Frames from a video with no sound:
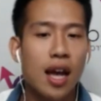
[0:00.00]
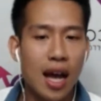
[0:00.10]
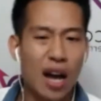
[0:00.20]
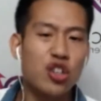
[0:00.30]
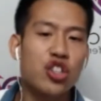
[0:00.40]

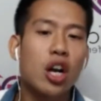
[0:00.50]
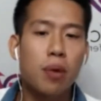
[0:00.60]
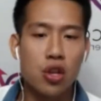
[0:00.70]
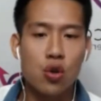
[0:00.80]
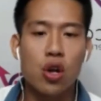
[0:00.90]
I'll check up
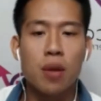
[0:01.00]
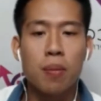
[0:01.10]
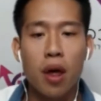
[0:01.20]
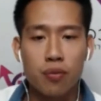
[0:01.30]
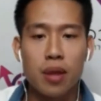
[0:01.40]
on you in a
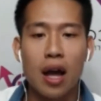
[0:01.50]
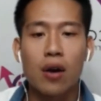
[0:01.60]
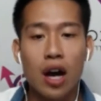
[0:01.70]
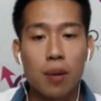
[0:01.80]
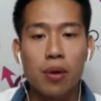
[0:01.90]
month from now.
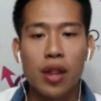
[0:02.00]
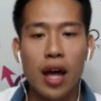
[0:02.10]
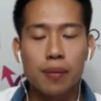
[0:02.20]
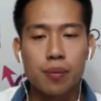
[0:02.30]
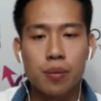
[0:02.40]
How about that?